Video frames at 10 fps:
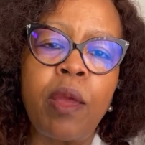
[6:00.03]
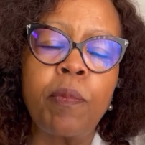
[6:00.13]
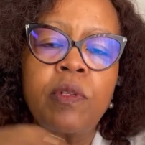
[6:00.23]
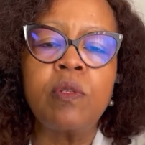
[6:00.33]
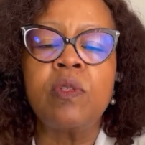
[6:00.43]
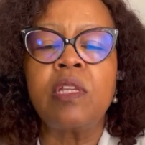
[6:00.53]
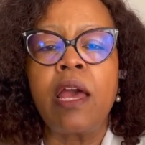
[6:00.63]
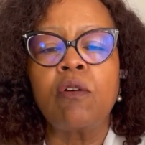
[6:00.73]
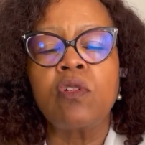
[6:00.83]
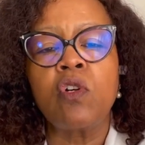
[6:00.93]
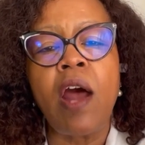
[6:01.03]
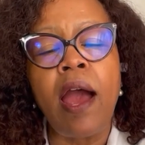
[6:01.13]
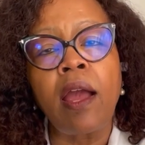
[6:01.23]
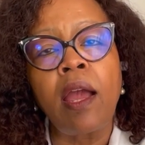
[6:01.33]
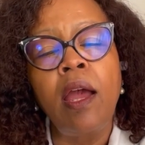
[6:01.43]
able to stay on
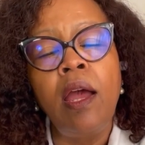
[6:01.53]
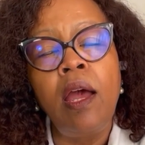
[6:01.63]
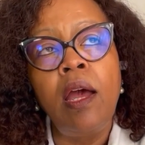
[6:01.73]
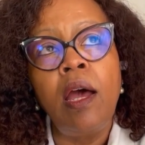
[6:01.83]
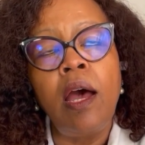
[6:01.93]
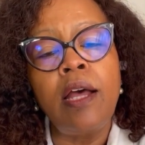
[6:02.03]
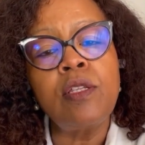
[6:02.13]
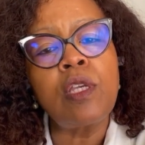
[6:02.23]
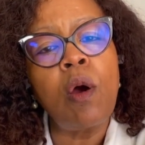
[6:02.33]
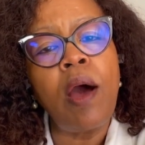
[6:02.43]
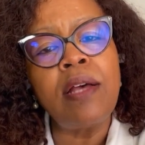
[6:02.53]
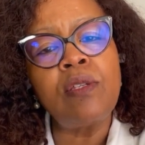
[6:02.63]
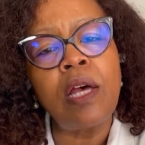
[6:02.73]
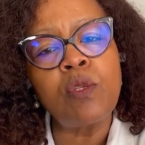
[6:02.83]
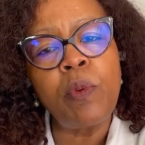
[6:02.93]
track. And so
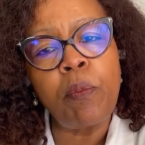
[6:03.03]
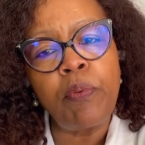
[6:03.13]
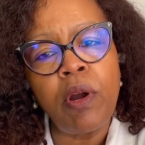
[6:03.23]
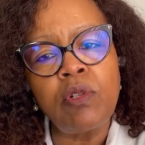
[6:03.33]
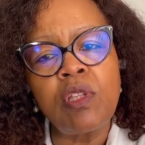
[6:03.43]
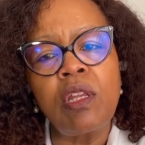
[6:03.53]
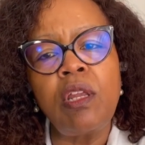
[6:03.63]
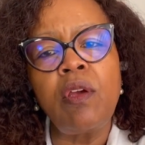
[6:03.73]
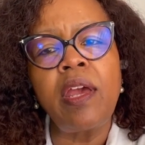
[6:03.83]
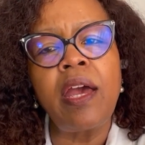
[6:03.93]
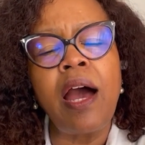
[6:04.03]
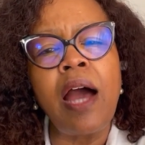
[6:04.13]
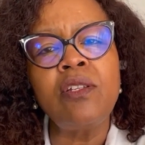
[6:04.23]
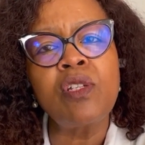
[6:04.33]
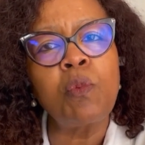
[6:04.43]
as we approach the new year,
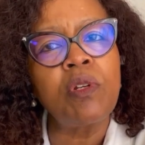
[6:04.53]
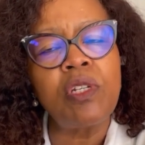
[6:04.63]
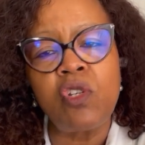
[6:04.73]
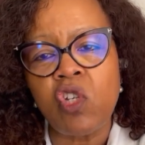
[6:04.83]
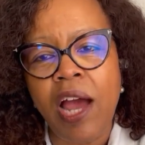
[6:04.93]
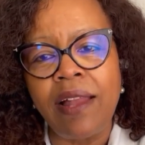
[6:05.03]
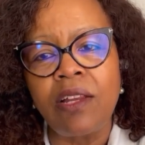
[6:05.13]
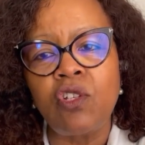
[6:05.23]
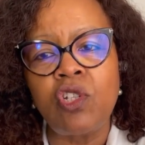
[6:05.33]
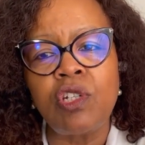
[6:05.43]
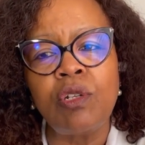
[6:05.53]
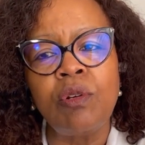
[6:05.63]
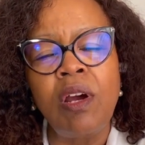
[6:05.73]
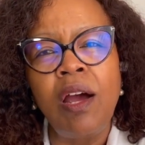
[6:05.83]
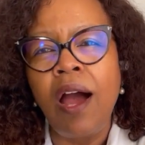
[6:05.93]
I just want to challenge you.
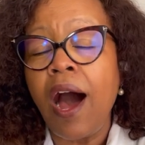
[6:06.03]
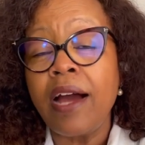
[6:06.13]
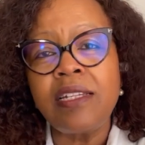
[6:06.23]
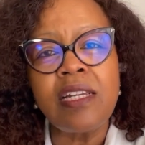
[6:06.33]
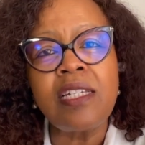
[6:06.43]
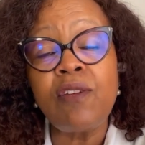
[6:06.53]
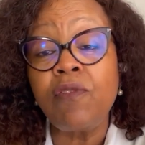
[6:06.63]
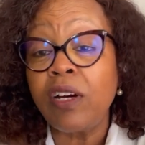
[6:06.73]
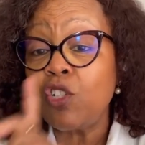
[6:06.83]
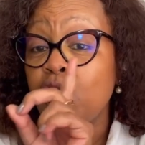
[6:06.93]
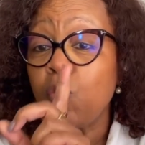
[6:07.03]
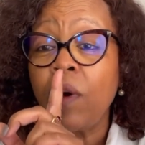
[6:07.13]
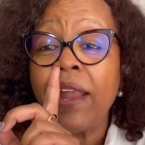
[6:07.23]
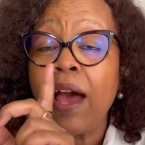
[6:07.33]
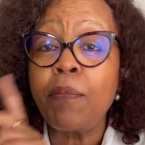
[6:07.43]
Identify just
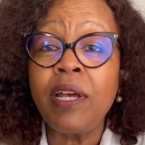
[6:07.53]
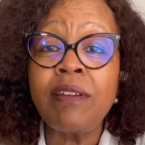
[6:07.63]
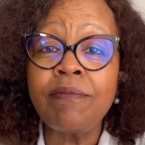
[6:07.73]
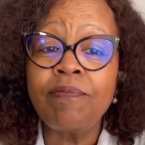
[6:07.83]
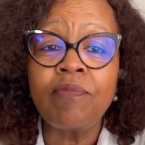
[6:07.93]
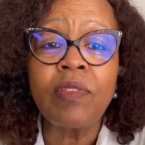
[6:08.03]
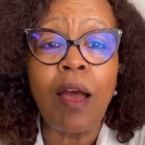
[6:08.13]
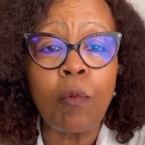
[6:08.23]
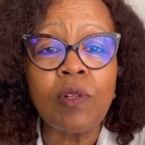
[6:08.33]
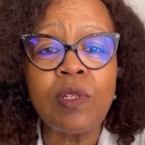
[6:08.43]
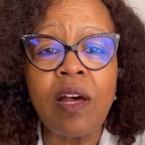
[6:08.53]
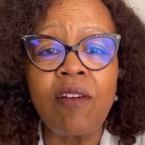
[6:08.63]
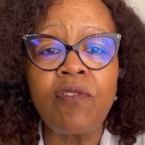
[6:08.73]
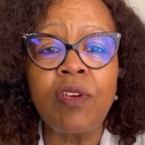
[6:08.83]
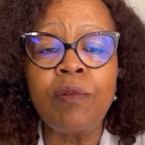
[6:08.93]
one habit that will
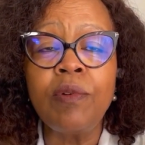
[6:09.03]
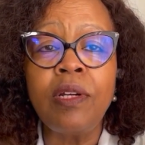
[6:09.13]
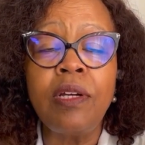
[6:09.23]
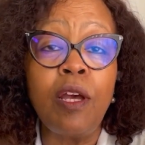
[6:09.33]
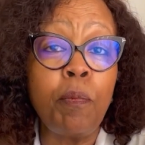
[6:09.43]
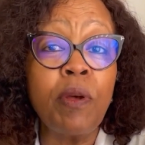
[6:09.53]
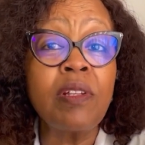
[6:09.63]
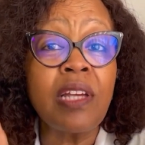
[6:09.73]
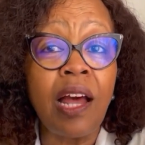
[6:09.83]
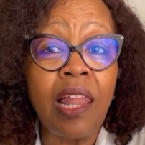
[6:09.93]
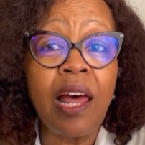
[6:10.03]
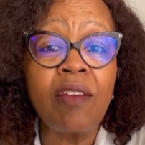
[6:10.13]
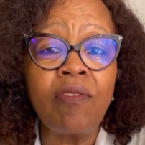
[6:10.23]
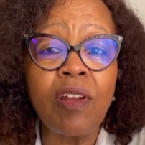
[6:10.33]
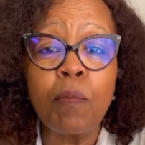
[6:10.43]
serve you in building a
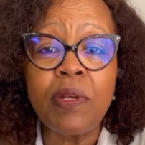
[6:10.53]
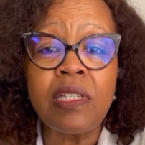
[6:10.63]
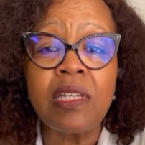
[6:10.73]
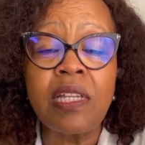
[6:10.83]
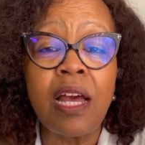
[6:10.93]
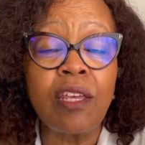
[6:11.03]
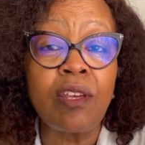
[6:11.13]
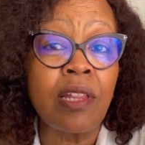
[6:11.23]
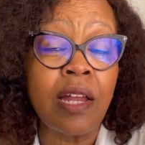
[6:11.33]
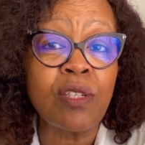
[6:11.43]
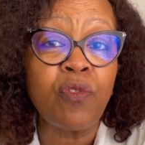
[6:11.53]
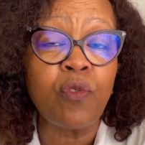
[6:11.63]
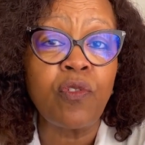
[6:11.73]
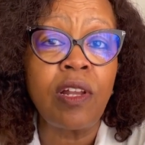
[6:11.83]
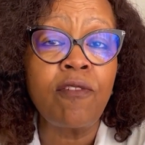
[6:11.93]
life and a business that's
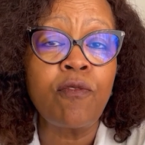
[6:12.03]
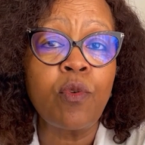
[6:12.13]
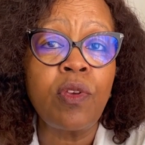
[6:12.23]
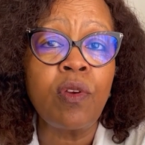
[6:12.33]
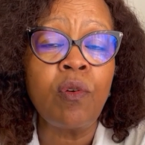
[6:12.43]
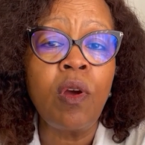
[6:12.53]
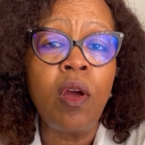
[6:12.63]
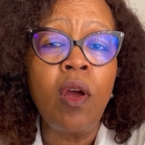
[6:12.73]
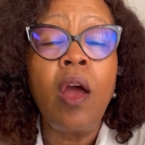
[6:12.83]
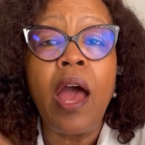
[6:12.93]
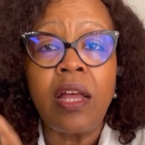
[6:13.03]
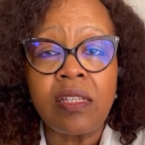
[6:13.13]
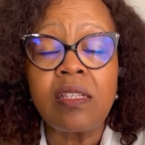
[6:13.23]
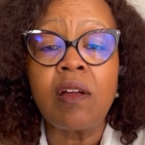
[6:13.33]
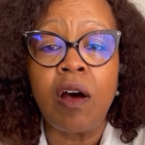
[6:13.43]
fulfilling for you, and
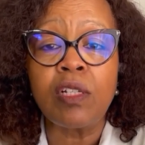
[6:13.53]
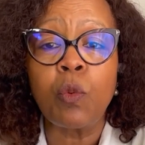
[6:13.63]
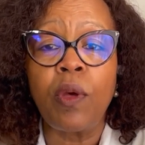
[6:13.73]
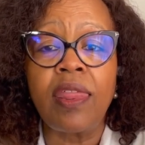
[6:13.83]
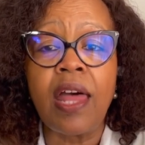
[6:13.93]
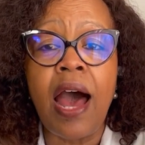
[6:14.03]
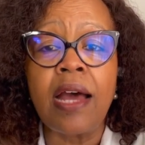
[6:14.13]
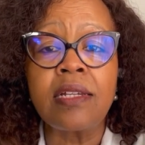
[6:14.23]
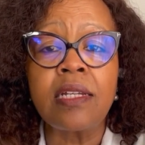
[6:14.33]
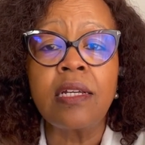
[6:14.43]
start with that.